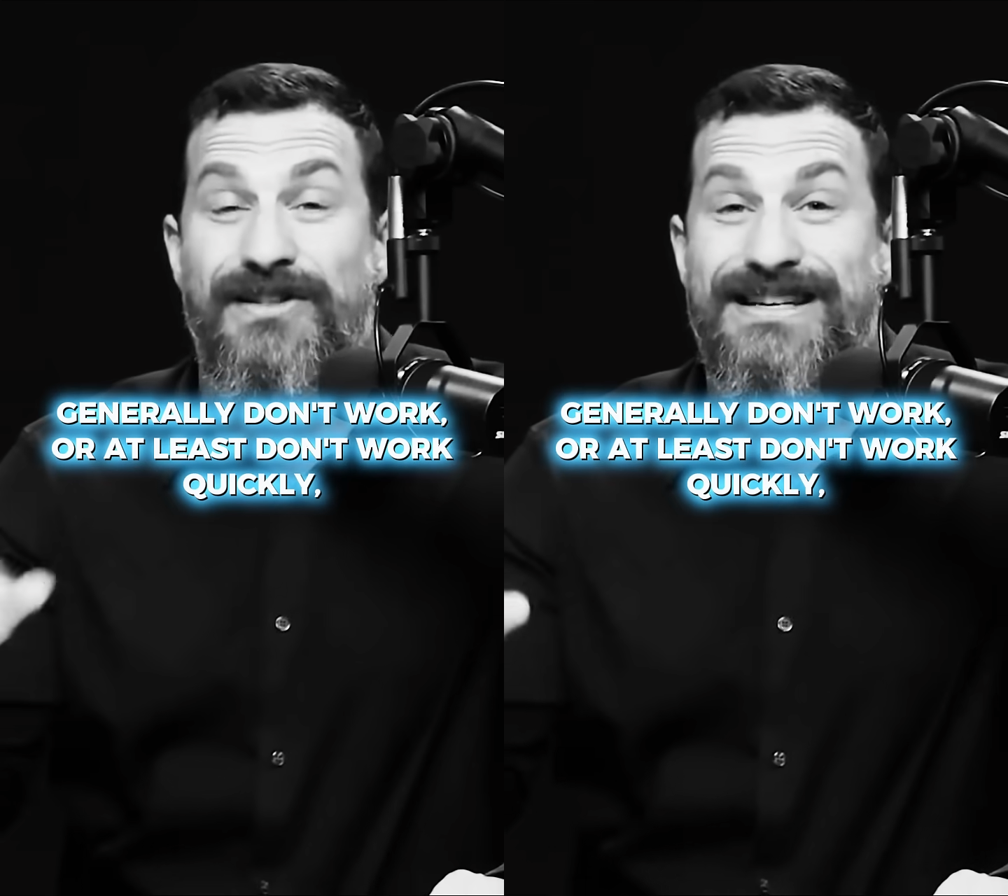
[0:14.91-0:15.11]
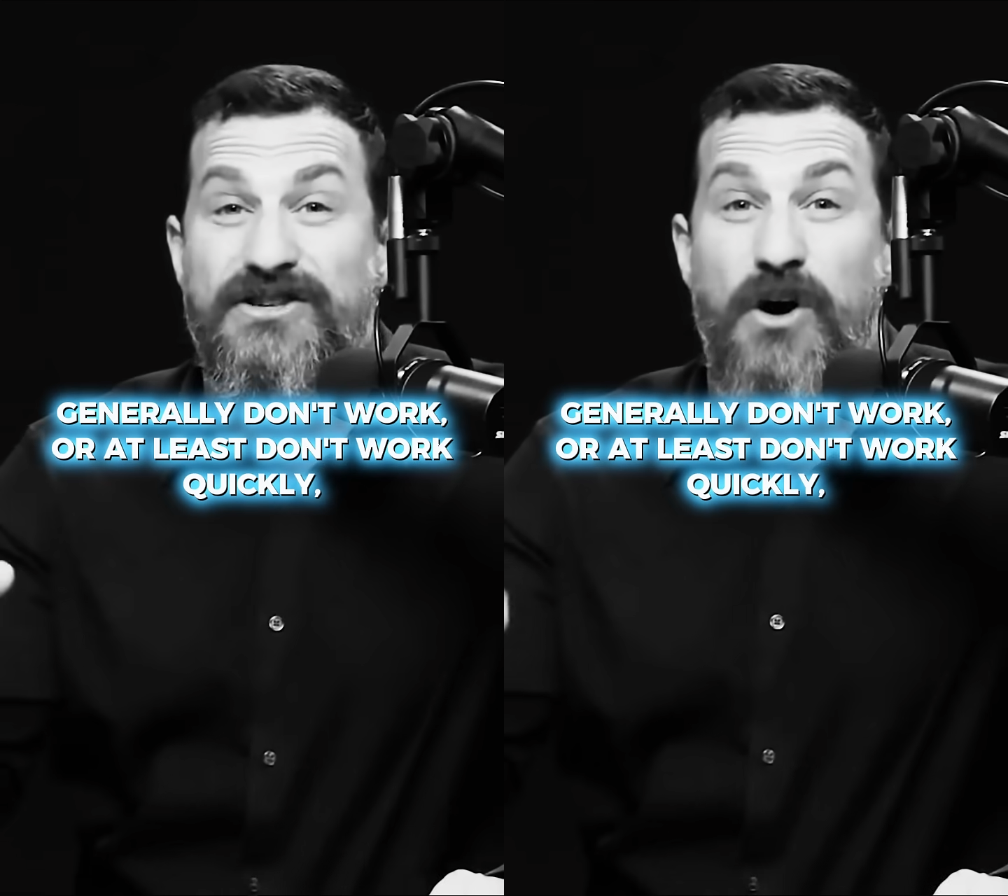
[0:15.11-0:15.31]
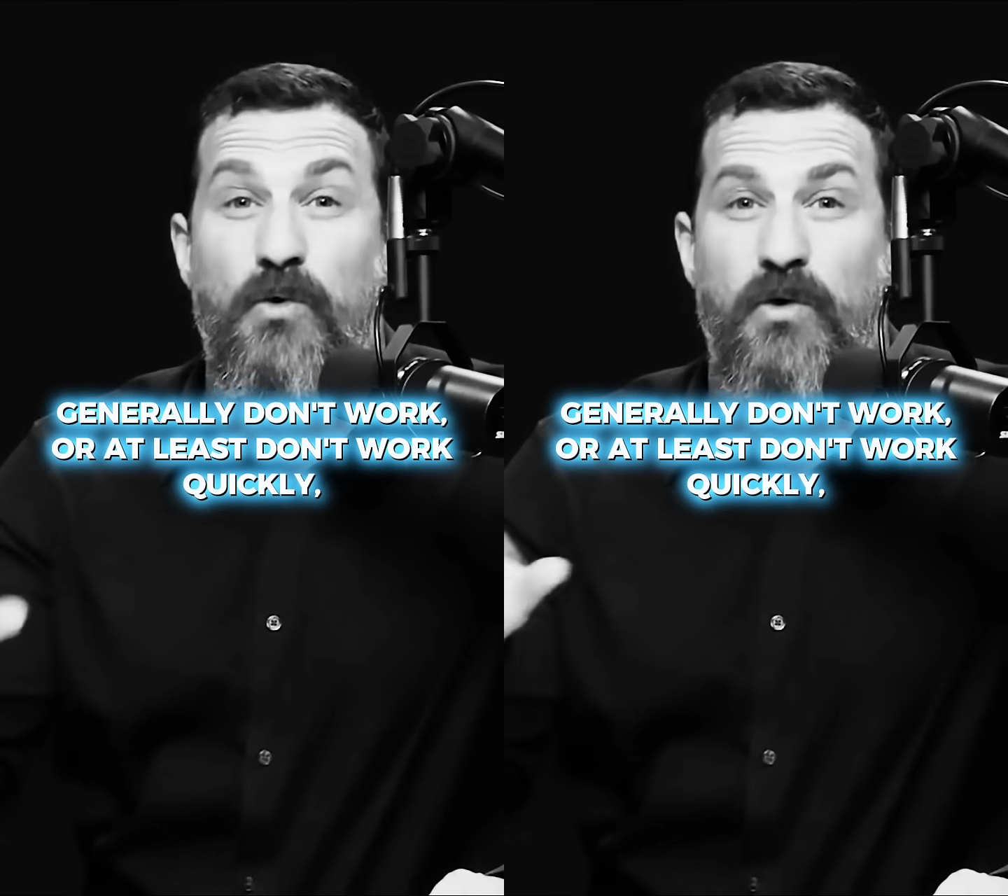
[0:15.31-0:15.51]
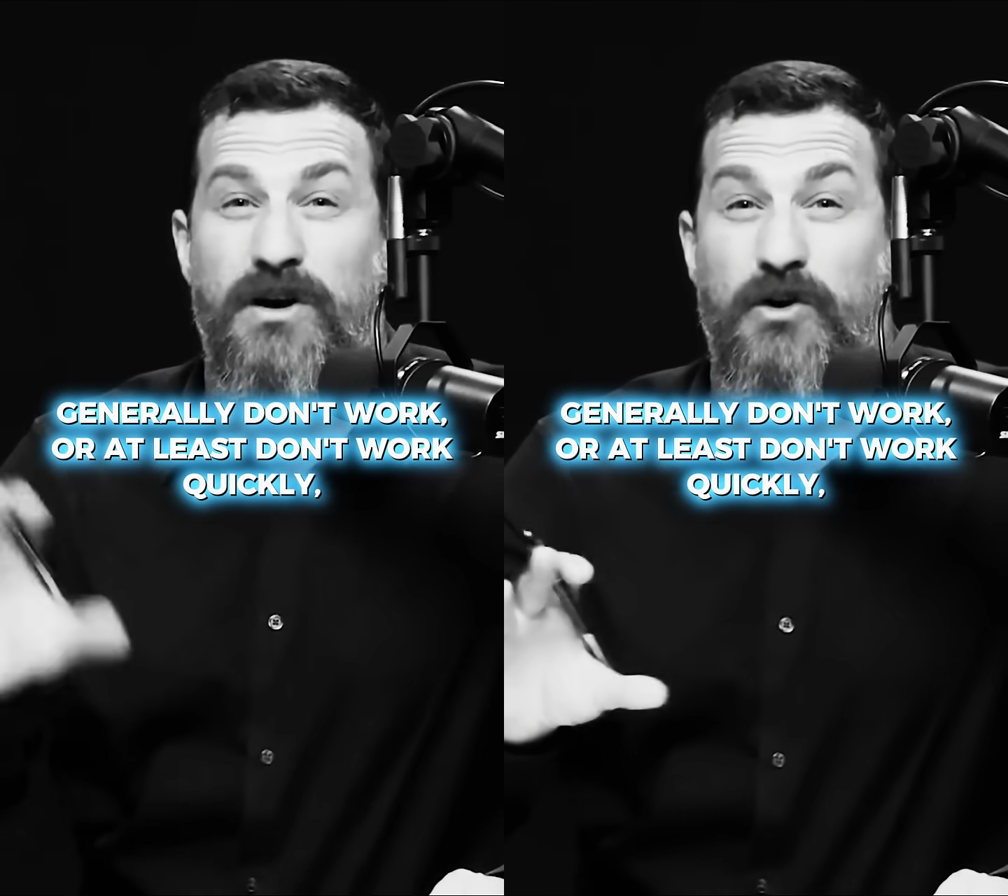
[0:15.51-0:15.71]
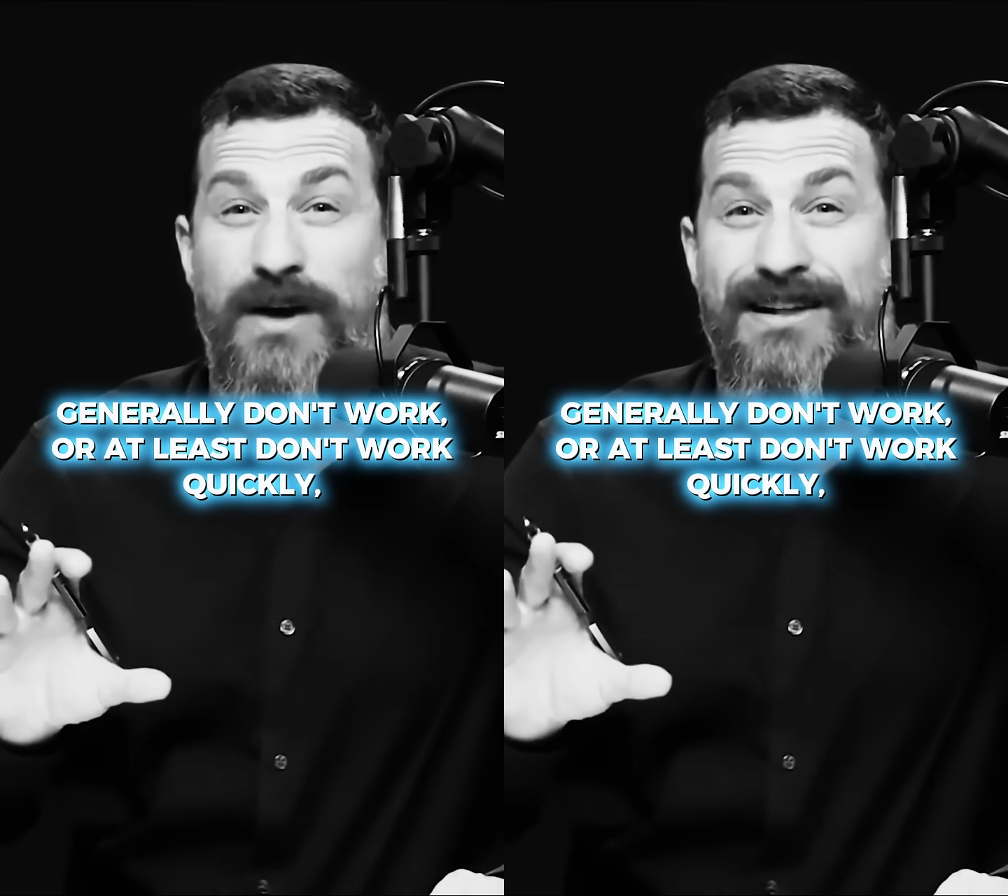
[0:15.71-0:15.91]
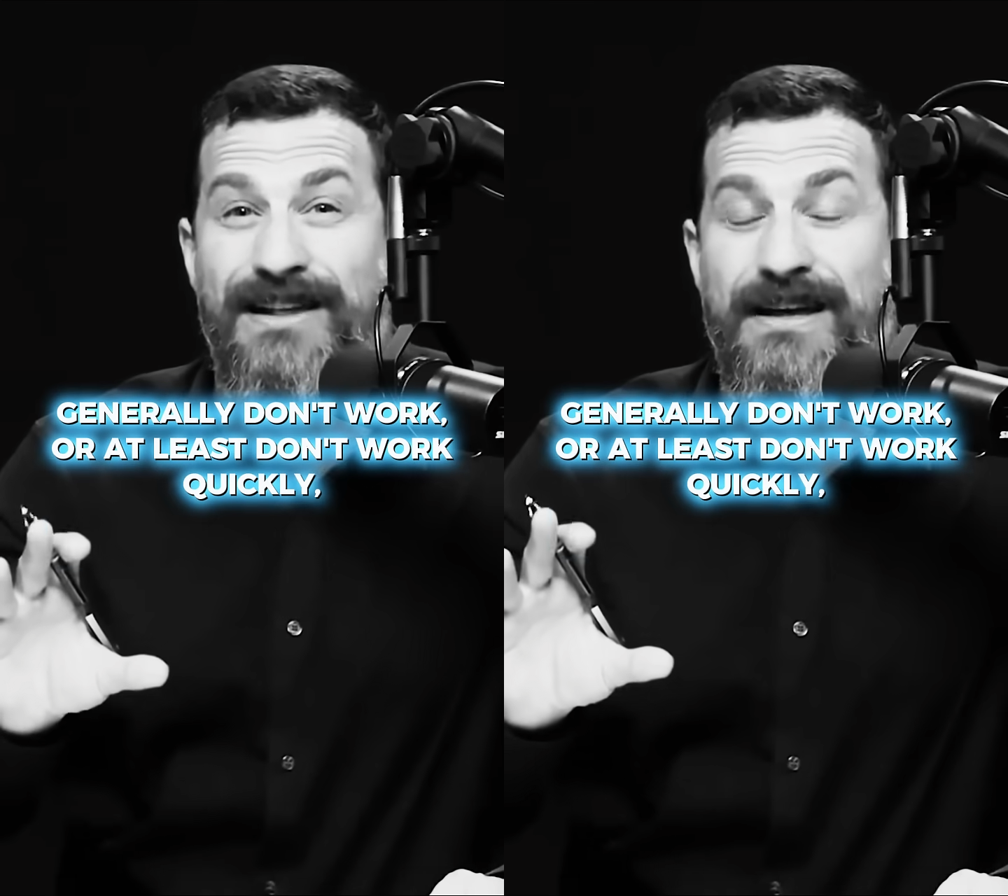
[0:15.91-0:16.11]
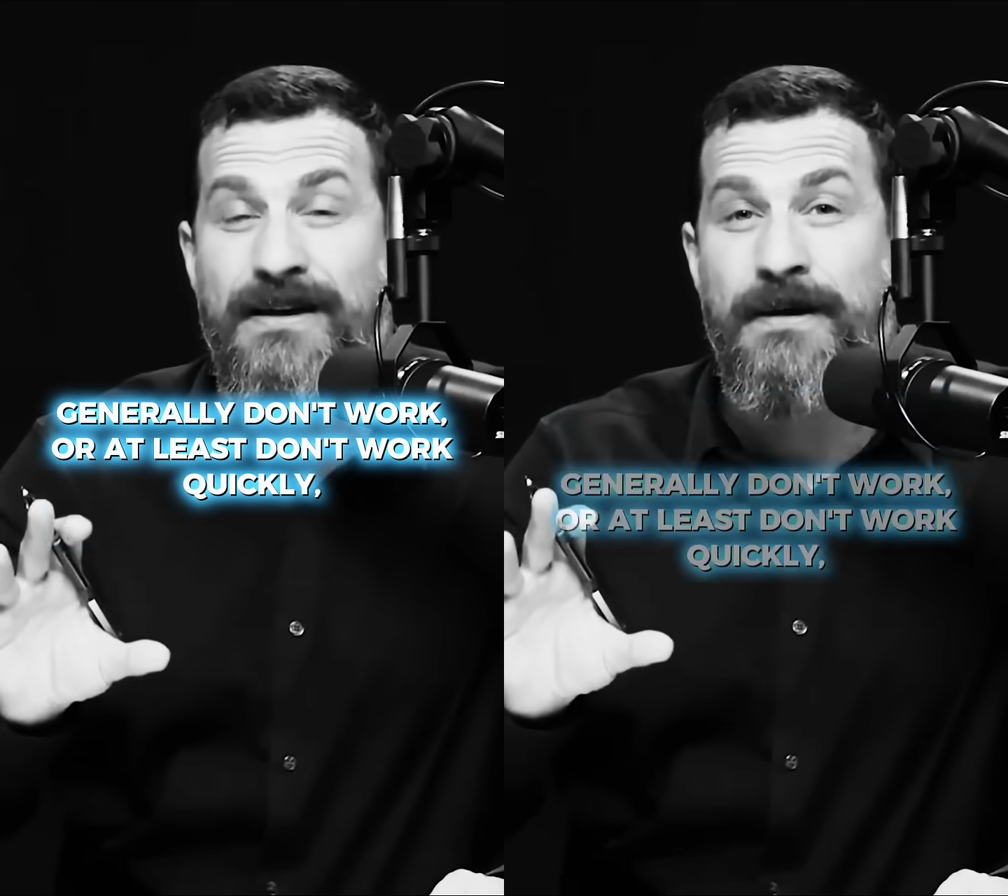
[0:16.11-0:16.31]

or at least don't work quickly,